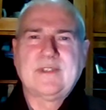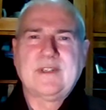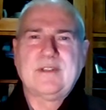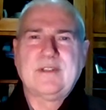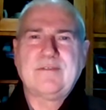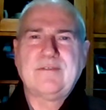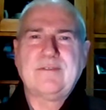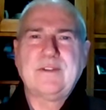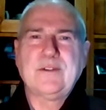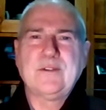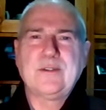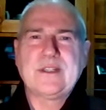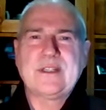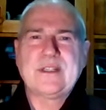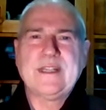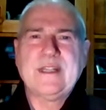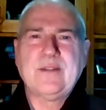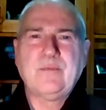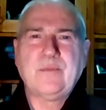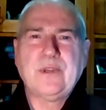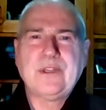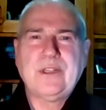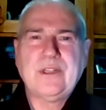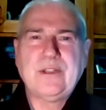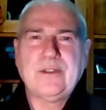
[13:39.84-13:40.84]
and fills
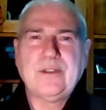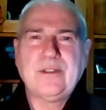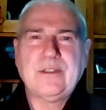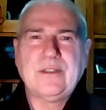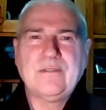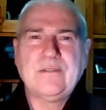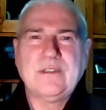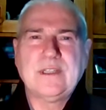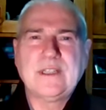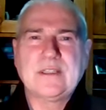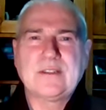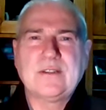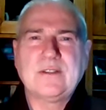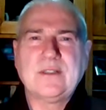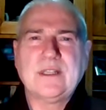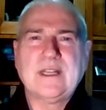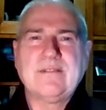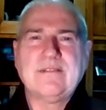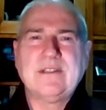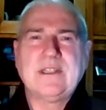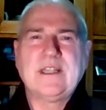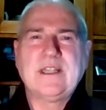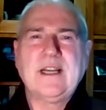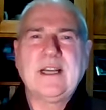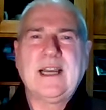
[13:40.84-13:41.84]
them with the universal
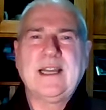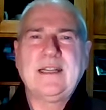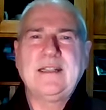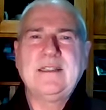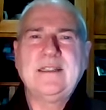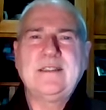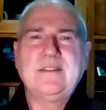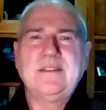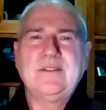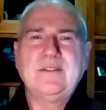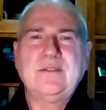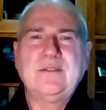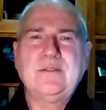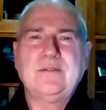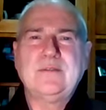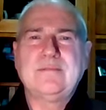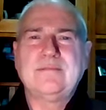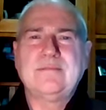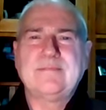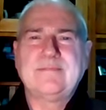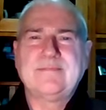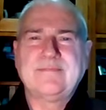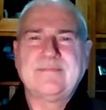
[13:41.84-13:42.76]
loving kindness too.